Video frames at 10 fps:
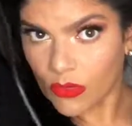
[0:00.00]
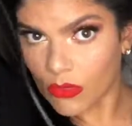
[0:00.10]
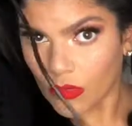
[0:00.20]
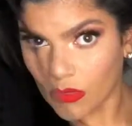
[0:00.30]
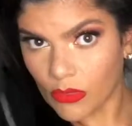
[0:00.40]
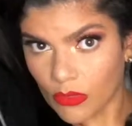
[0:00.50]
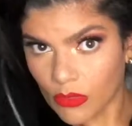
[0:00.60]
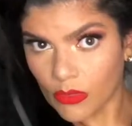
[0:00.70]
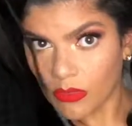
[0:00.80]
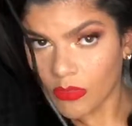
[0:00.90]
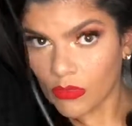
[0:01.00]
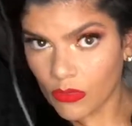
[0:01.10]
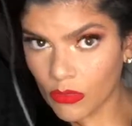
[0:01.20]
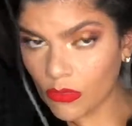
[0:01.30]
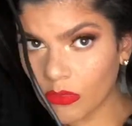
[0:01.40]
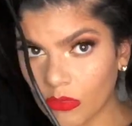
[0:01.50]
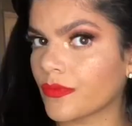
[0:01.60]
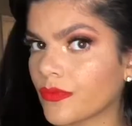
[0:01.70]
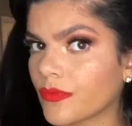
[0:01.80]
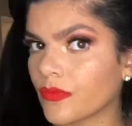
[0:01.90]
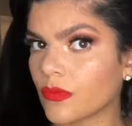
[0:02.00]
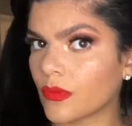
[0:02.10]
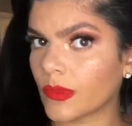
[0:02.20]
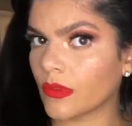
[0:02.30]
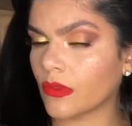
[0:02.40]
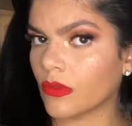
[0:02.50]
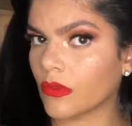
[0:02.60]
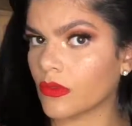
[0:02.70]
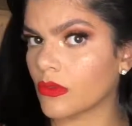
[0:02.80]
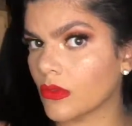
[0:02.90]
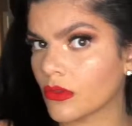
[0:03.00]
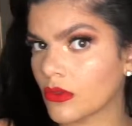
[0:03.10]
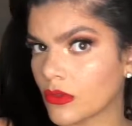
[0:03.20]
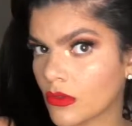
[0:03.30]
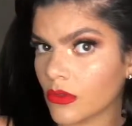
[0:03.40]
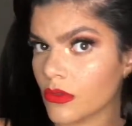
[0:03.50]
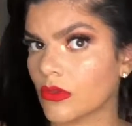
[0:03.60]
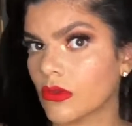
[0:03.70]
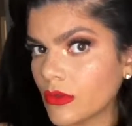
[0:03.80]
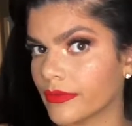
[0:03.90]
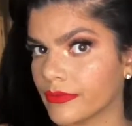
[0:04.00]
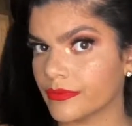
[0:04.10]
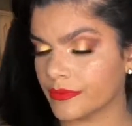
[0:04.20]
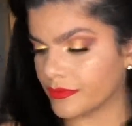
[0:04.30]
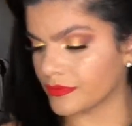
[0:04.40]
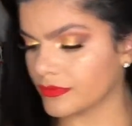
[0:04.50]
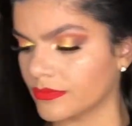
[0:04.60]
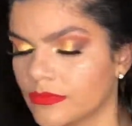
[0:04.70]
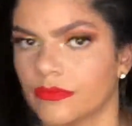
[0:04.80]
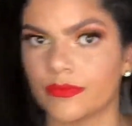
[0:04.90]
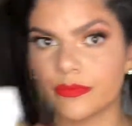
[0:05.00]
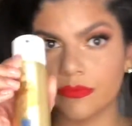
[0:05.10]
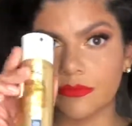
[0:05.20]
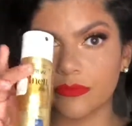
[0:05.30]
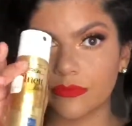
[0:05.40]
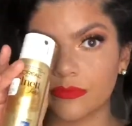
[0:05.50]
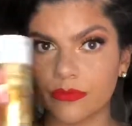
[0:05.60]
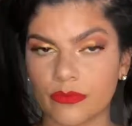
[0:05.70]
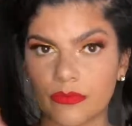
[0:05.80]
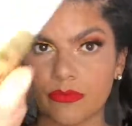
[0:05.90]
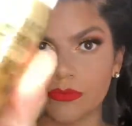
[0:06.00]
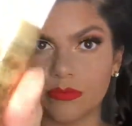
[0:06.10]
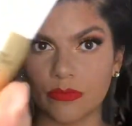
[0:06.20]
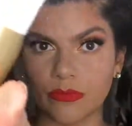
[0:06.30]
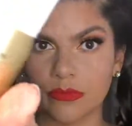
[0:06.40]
is up to 370, I believe, on this. And then I drop it into my hand and I hold it there for about